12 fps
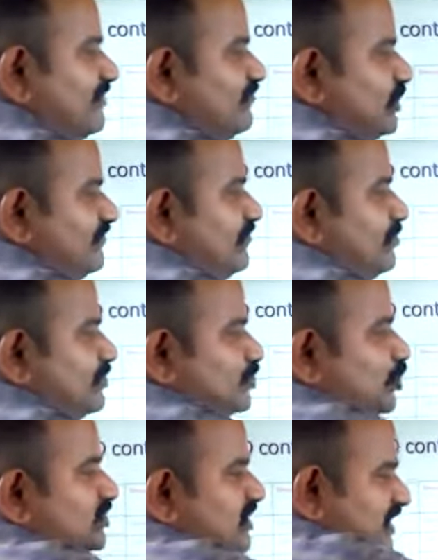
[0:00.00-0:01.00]
word information
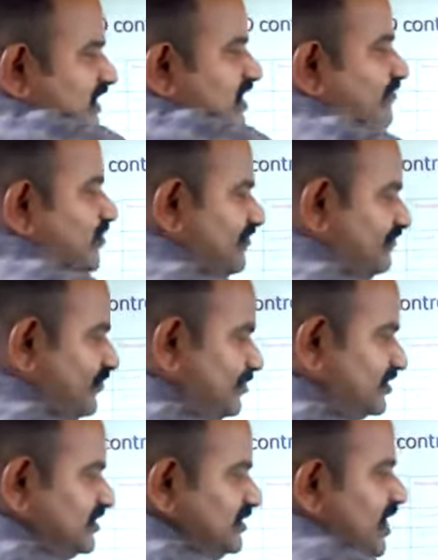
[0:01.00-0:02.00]
or the data word
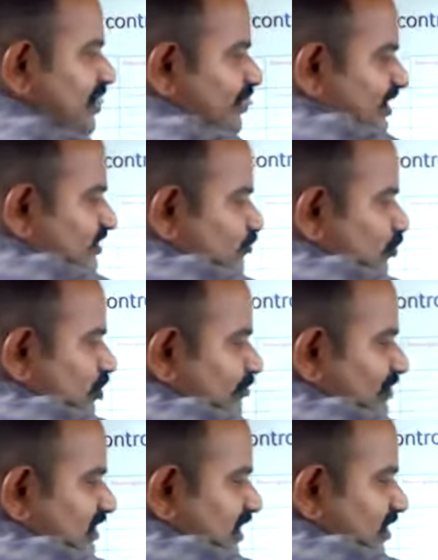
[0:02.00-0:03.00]
information, that is going to be
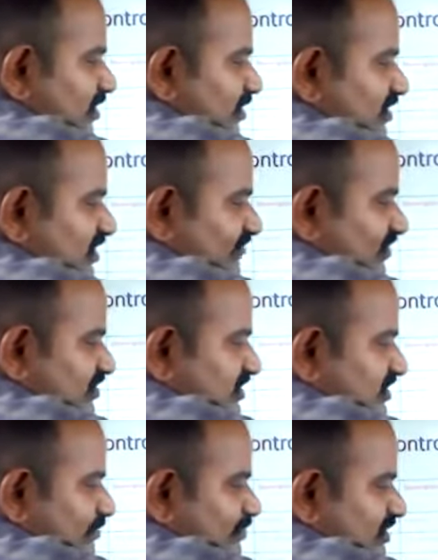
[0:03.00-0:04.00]

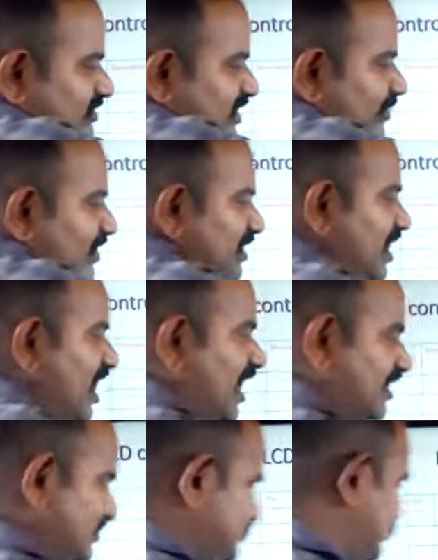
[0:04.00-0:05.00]
differentiated based on the
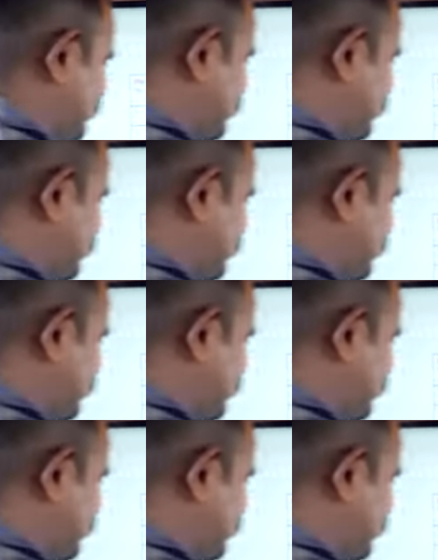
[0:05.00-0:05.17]
RS signal.